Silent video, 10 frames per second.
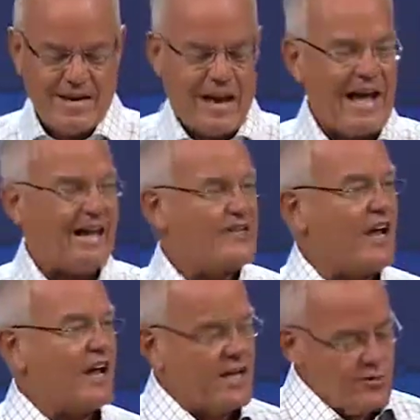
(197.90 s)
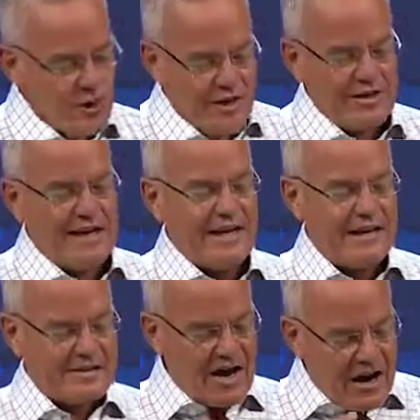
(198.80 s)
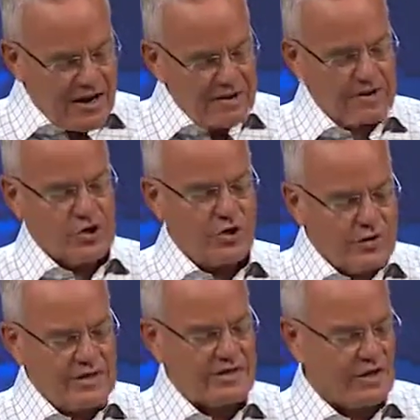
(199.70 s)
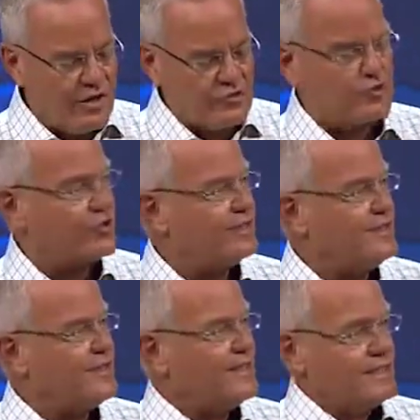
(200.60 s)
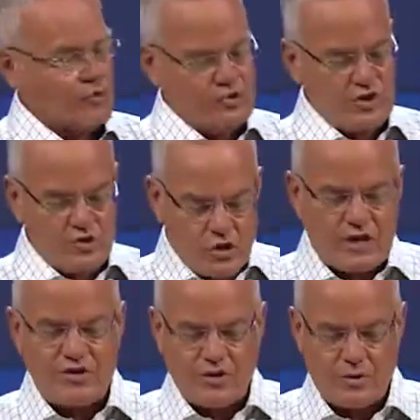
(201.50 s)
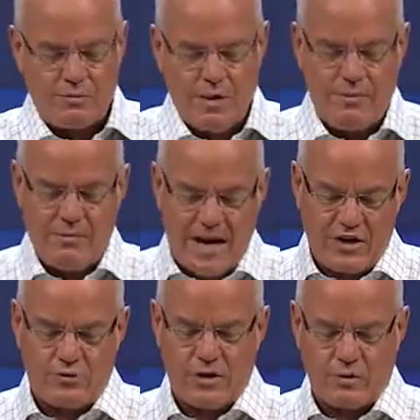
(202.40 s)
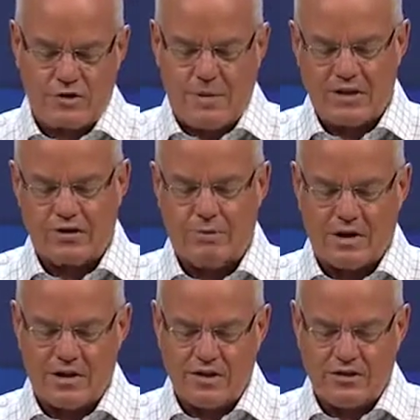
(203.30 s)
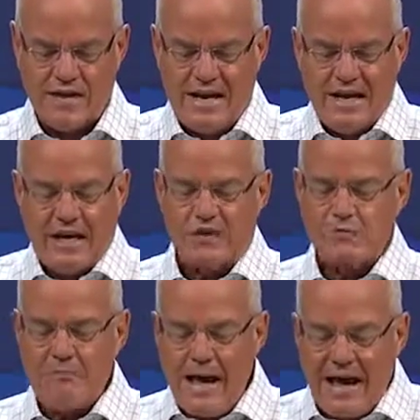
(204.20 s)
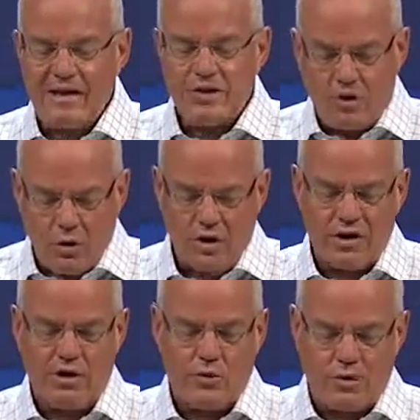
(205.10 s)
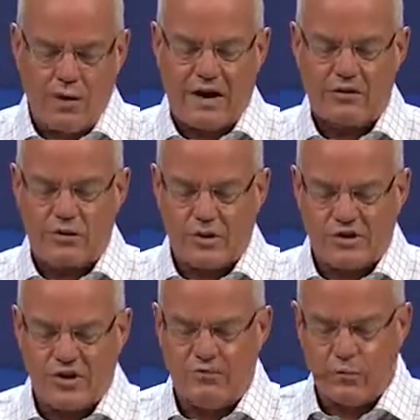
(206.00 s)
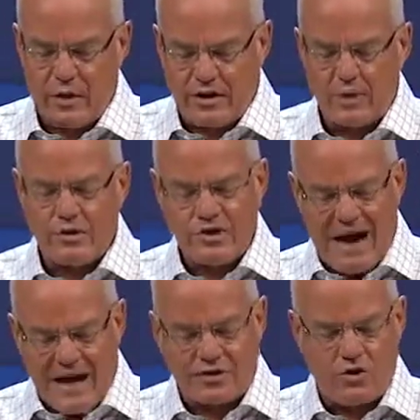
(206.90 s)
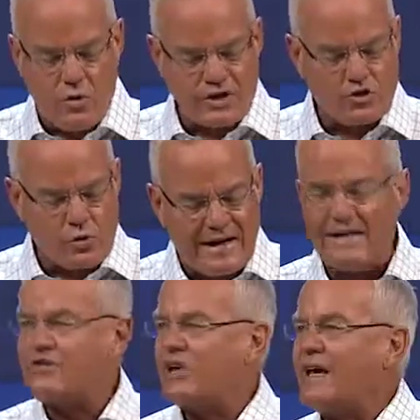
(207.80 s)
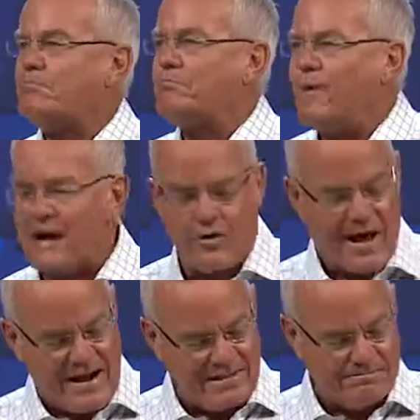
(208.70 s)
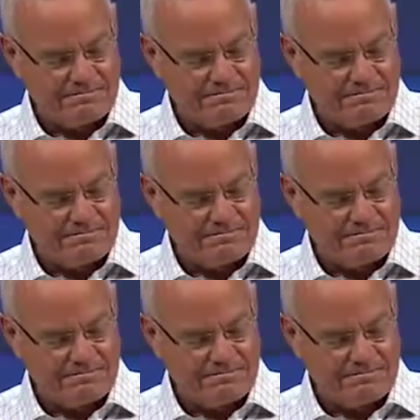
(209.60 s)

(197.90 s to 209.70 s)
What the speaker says: And anyone in our current culture who's entrusted with people management responsibilities is mandatorily required to receive rigorous ongoing training to get better at it.